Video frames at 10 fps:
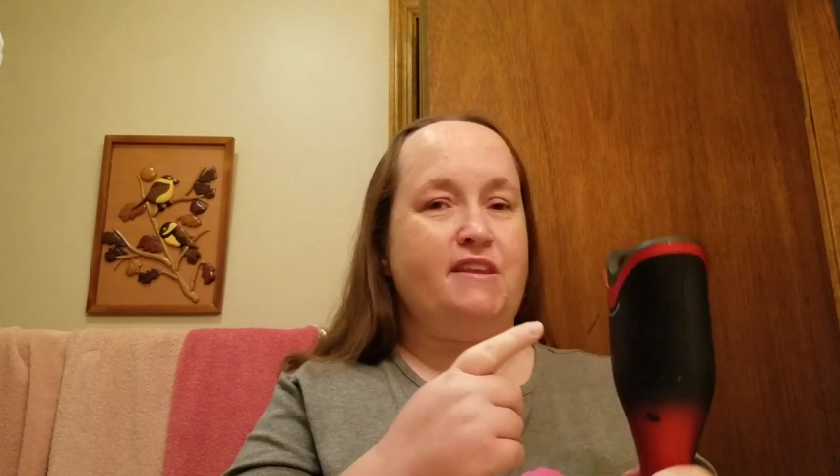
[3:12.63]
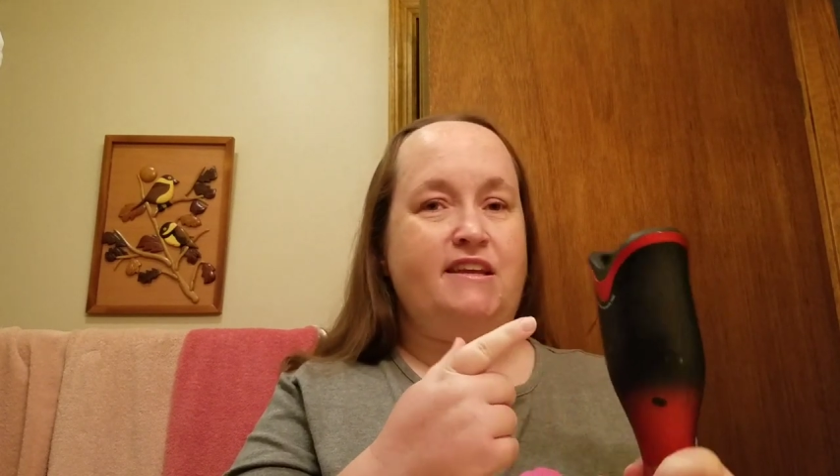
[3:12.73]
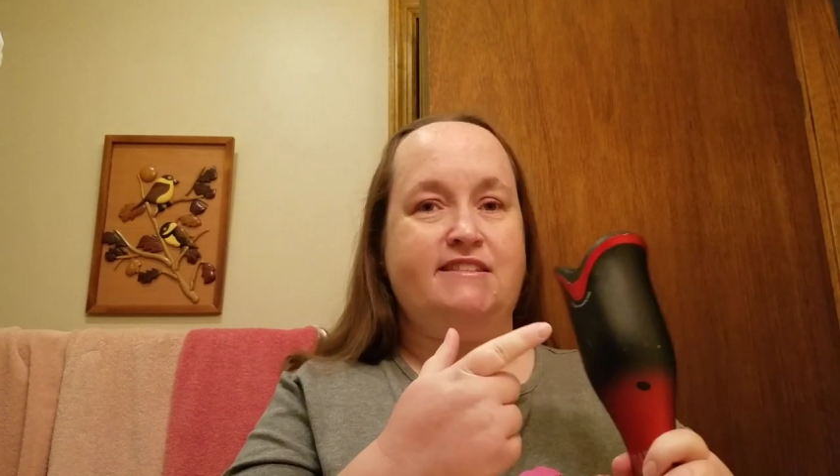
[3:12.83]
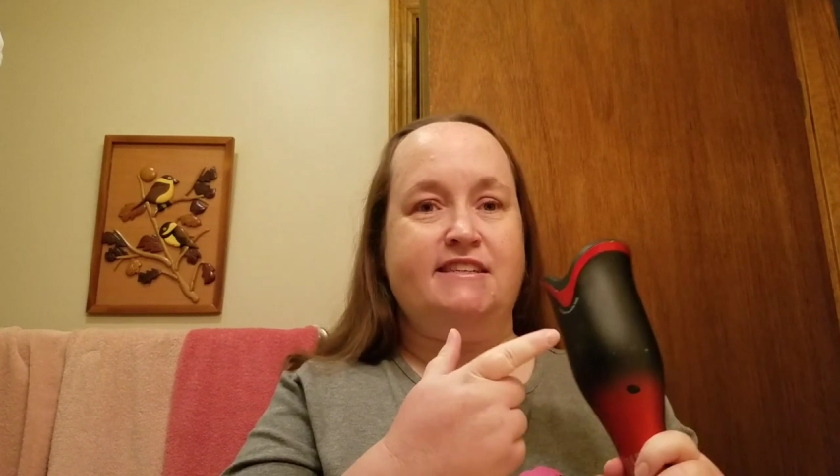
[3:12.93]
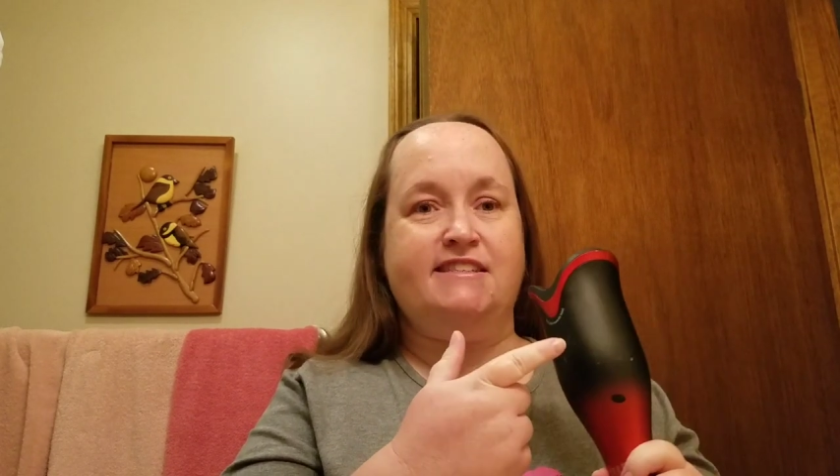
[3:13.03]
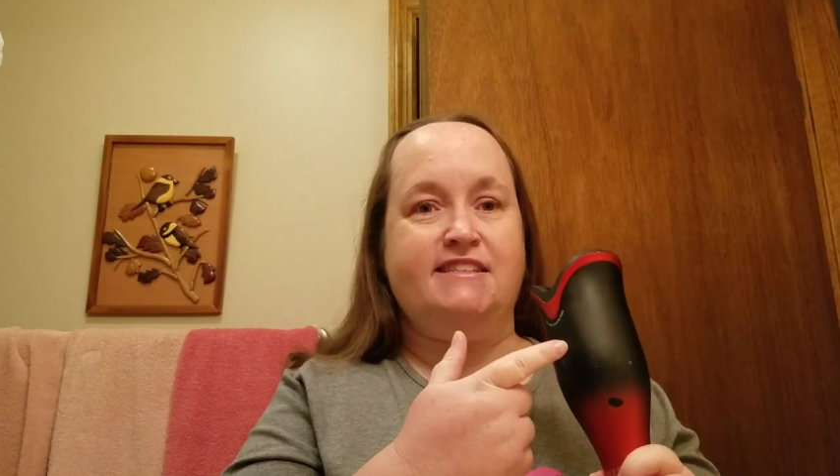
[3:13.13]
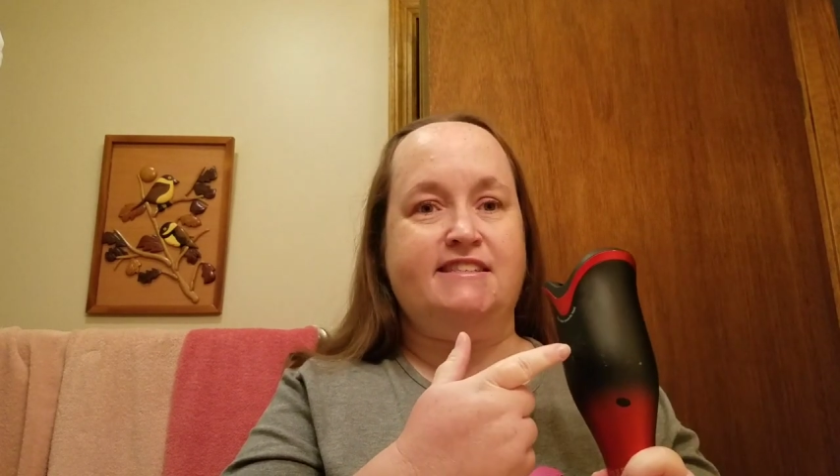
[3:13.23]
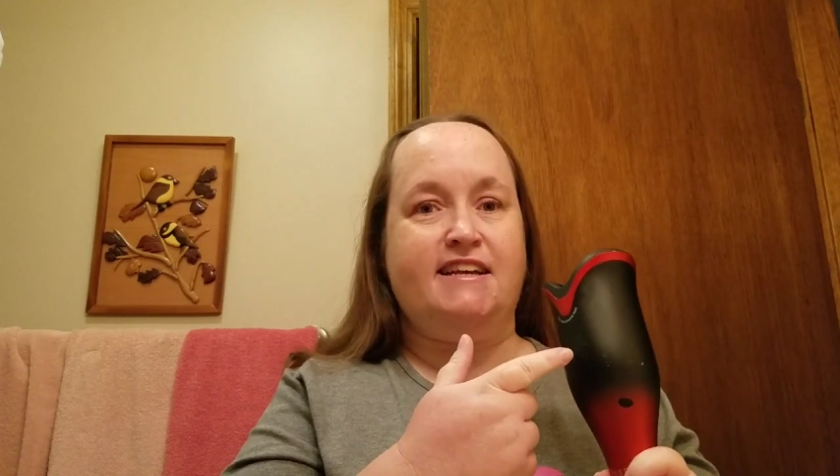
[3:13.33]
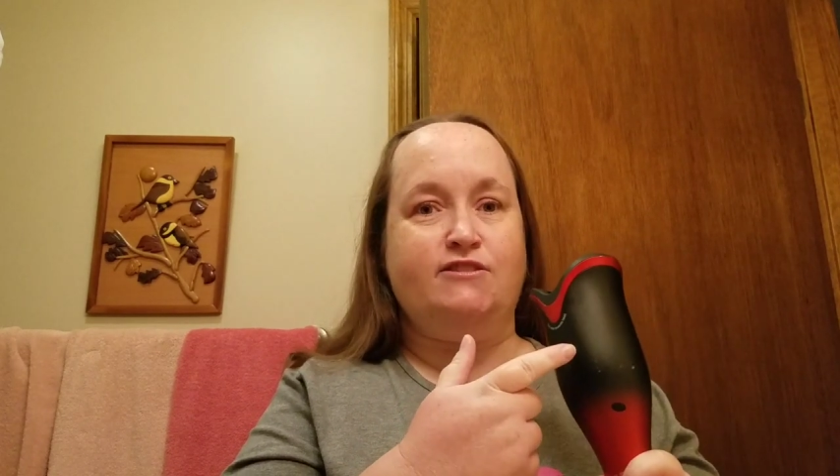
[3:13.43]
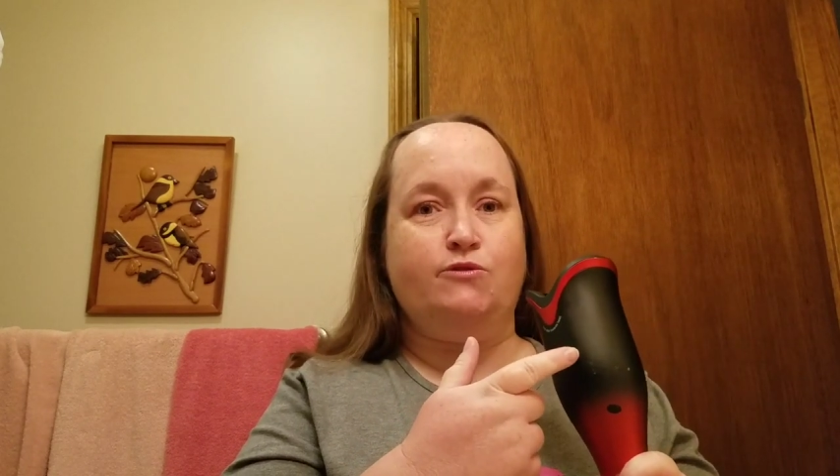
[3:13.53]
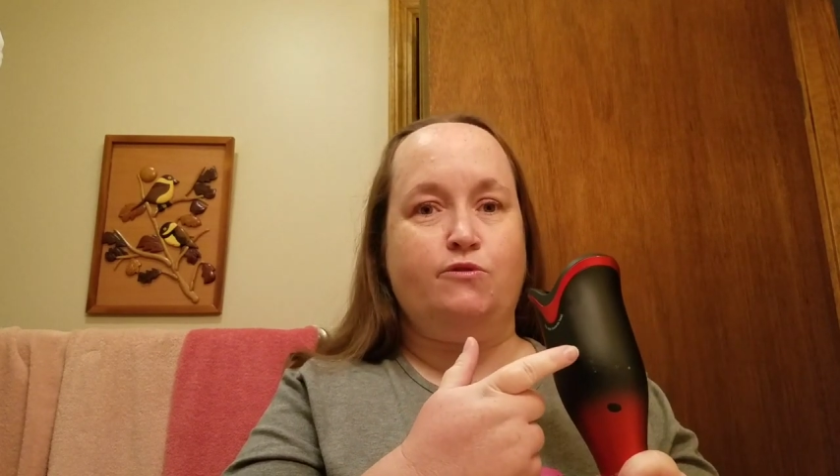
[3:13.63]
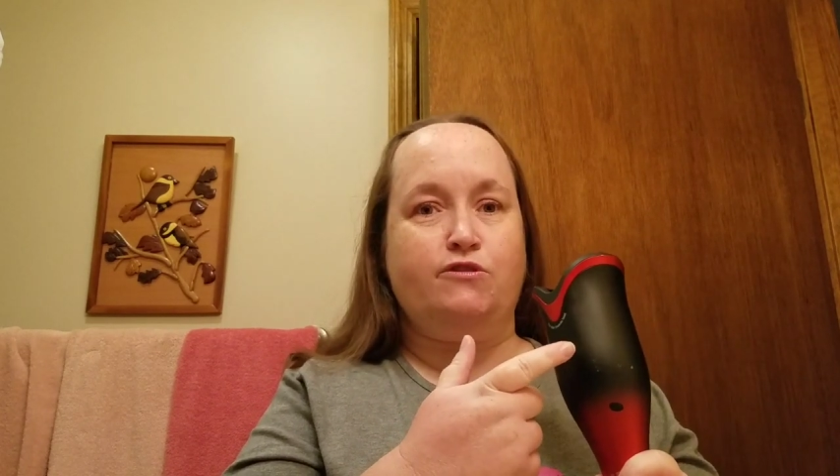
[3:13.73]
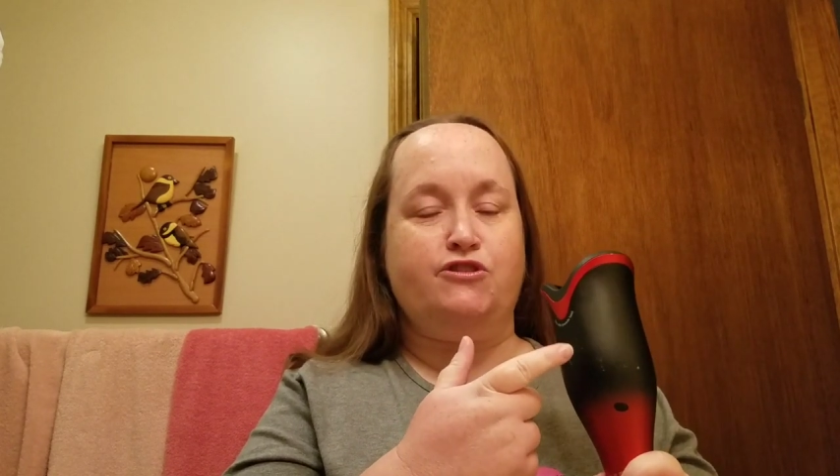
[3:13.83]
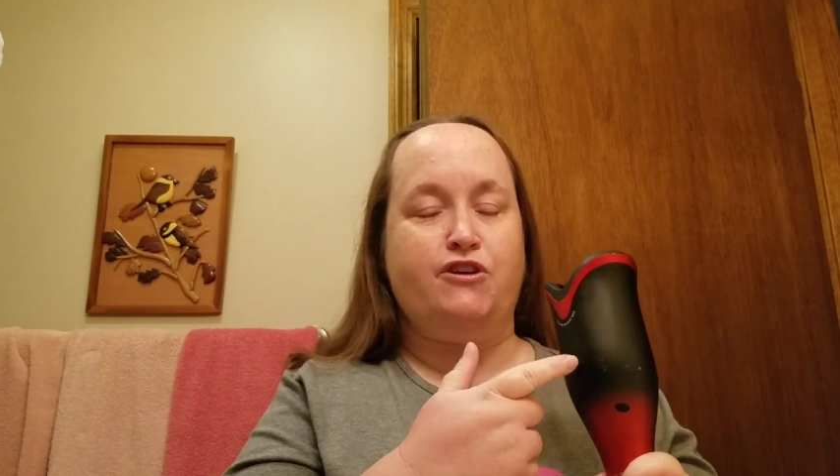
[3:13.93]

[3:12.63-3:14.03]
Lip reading: it says this side towards your